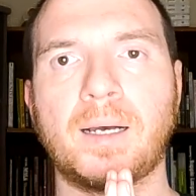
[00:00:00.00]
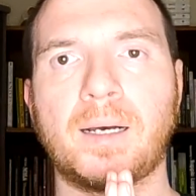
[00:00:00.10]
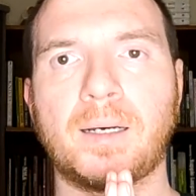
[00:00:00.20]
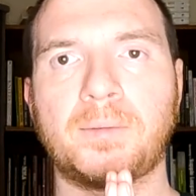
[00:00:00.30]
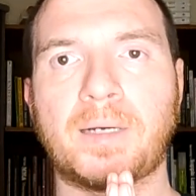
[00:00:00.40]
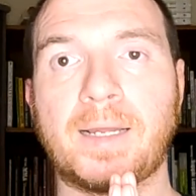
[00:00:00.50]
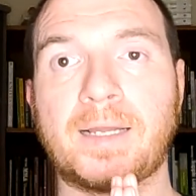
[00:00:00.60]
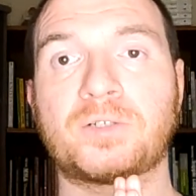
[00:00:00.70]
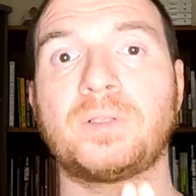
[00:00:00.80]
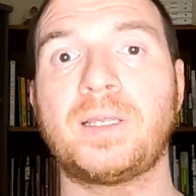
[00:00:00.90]
I
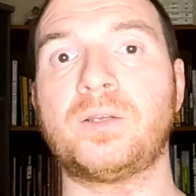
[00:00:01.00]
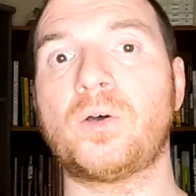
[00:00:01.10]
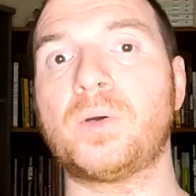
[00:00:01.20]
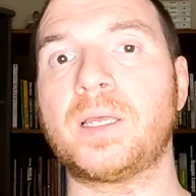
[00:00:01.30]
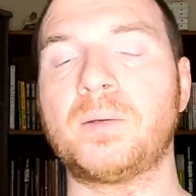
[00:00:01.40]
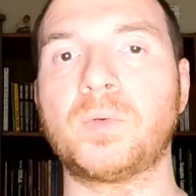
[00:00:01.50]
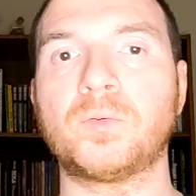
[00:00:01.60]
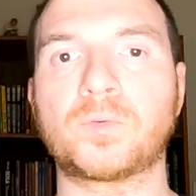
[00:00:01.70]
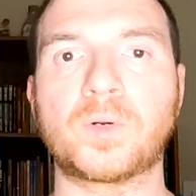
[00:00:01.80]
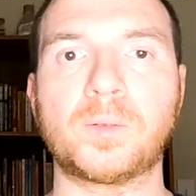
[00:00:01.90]
actually know
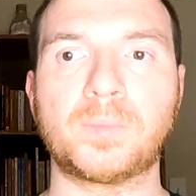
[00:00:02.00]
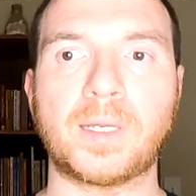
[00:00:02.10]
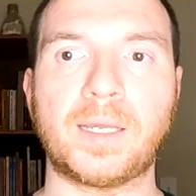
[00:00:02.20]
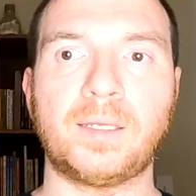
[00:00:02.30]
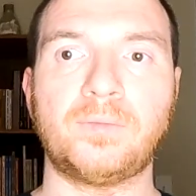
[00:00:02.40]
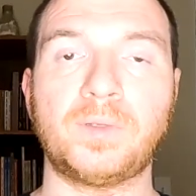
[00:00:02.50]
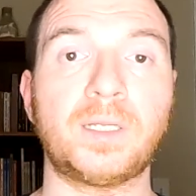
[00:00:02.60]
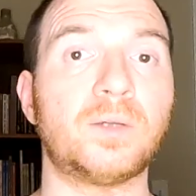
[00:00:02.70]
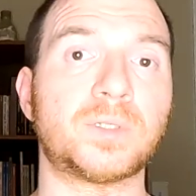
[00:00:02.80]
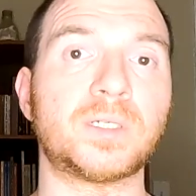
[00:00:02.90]
him from a
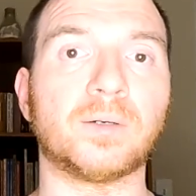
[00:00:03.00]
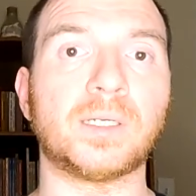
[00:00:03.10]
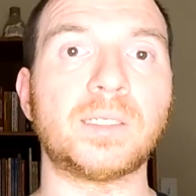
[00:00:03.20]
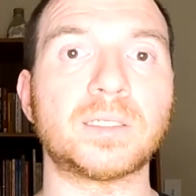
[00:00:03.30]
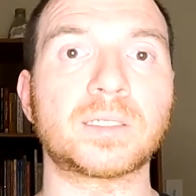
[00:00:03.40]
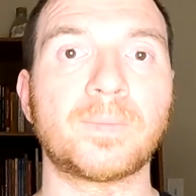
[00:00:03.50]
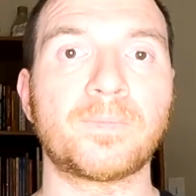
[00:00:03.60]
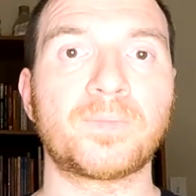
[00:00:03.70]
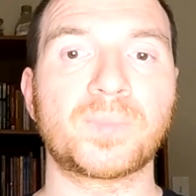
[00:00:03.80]
video series